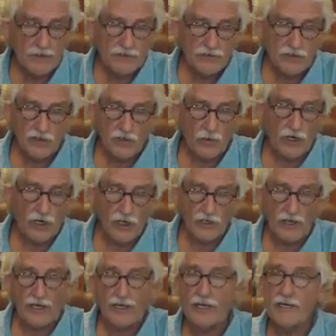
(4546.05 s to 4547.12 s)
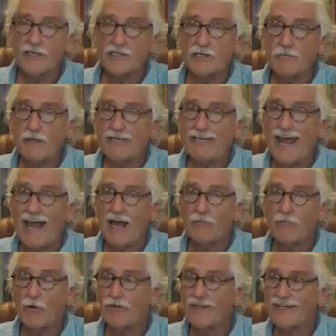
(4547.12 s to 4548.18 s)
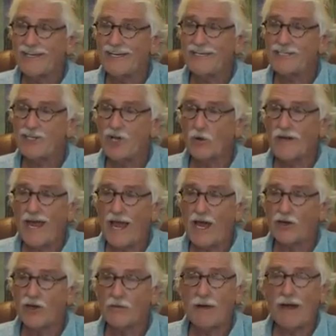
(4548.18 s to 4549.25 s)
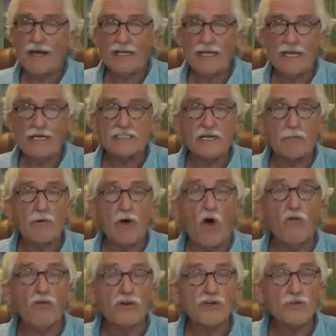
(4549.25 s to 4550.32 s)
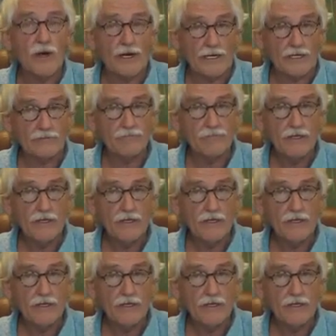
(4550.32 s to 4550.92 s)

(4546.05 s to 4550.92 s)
So you want to look at that. Kidneys can be down, but when the kidneys go down, your body kicks up oversweating.